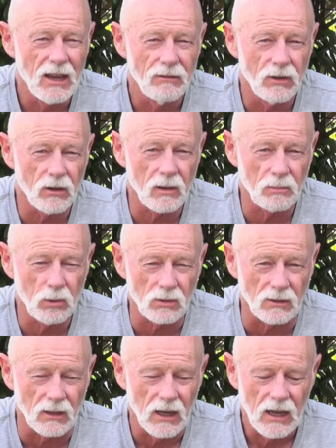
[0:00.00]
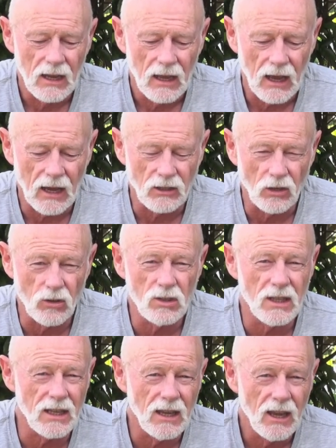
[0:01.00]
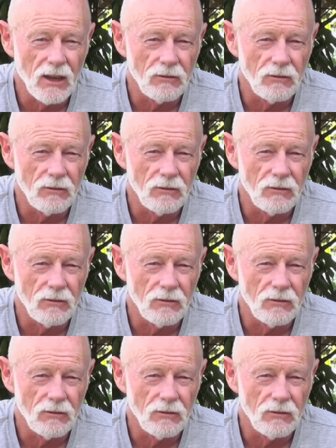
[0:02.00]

Very important. I don't use the